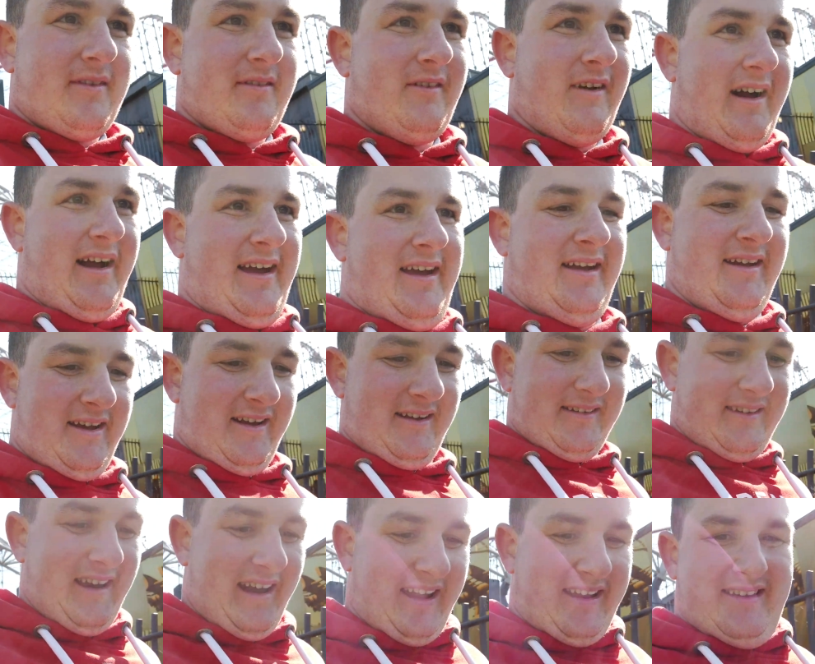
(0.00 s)
Right,
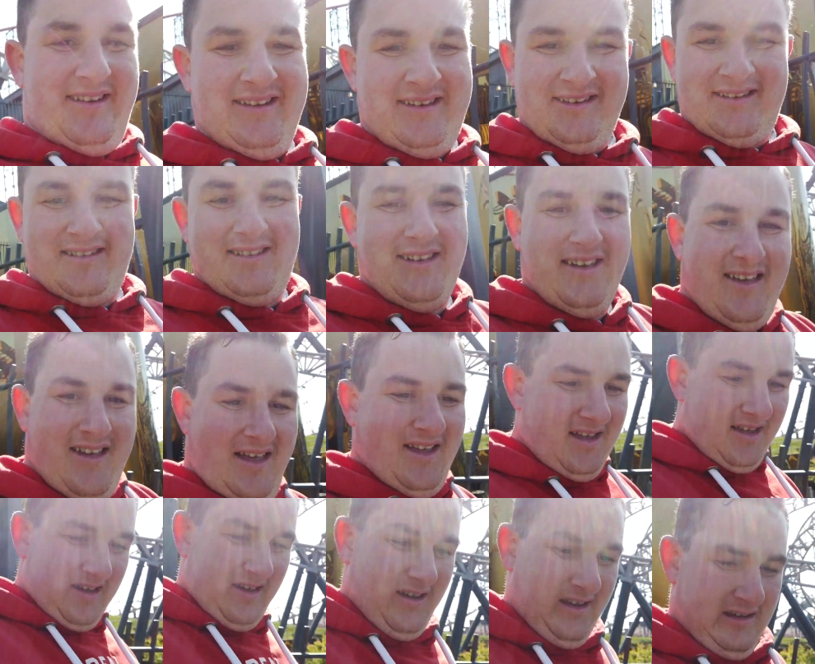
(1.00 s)
okay.
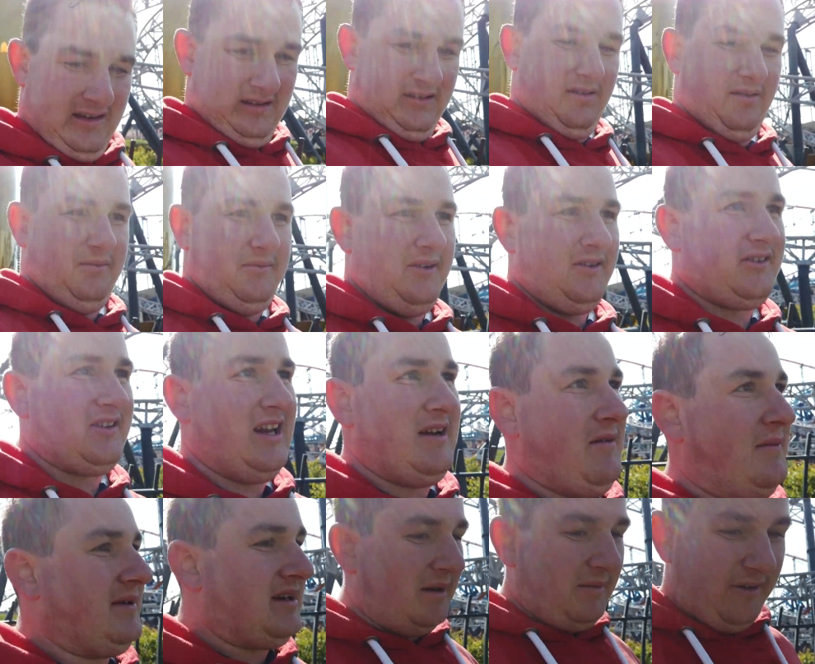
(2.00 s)
We'll see you
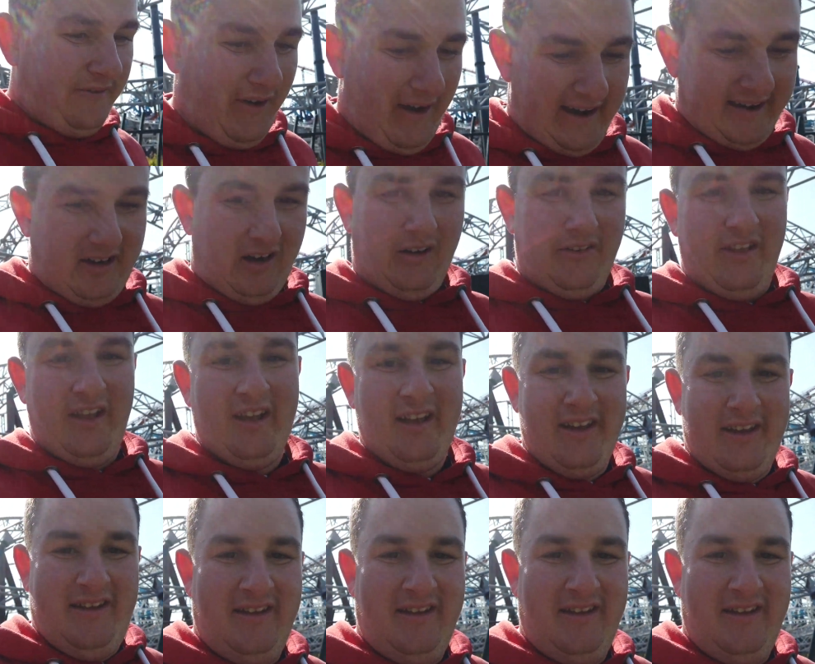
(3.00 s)
when we come off Icon,